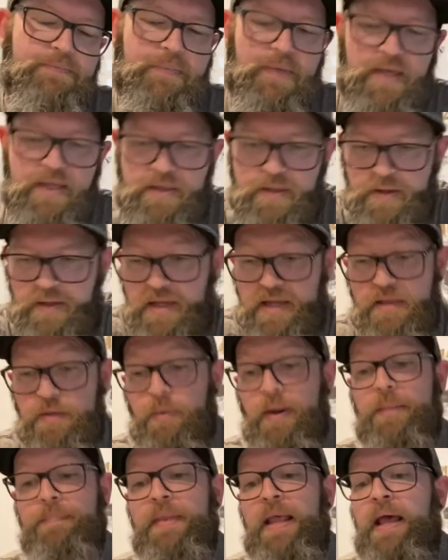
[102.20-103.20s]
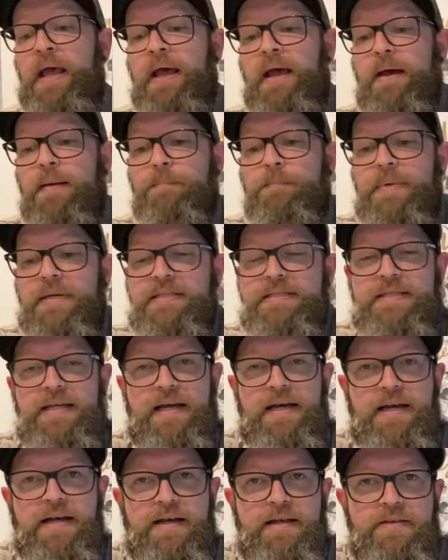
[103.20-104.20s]
Yeah, either way. But
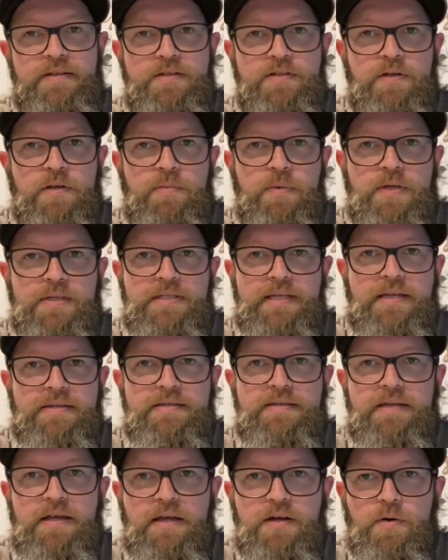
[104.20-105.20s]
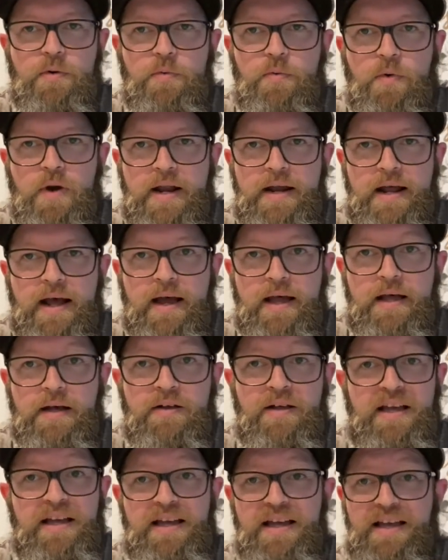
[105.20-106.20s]
the Two Bird Sunset Red Ale,
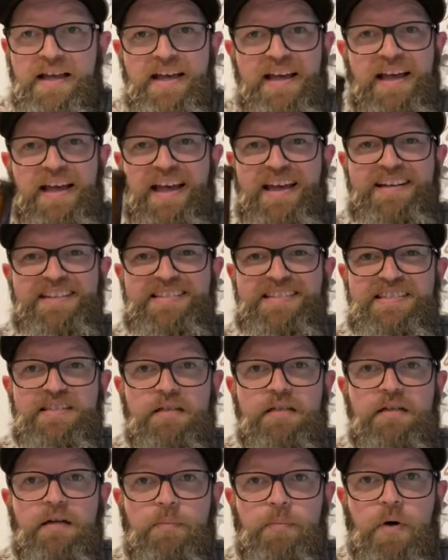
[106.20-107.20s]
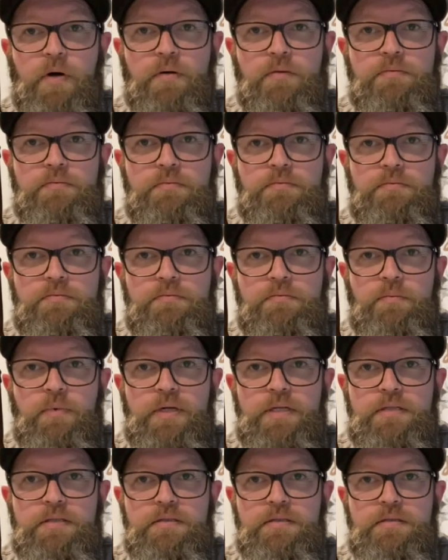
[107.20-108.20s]
and it's still in a bottle,
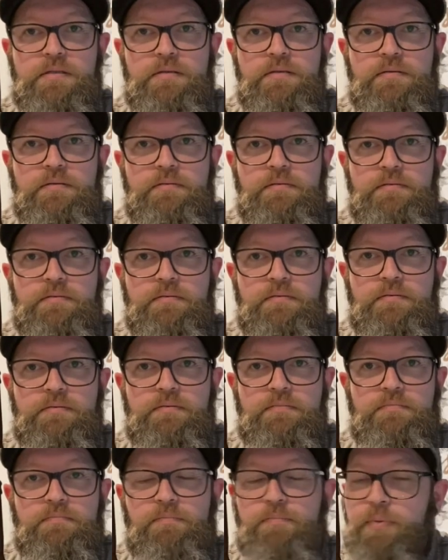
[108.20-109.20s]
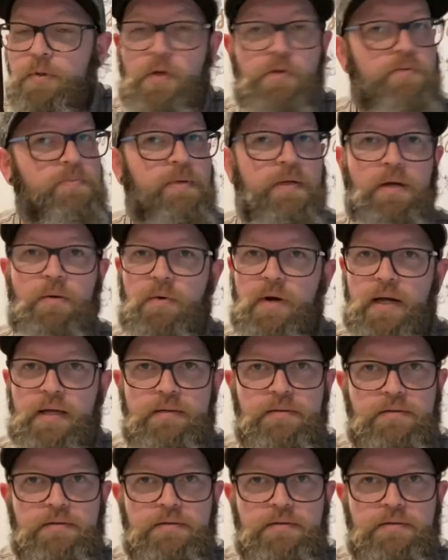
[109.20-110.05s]
which blows me away.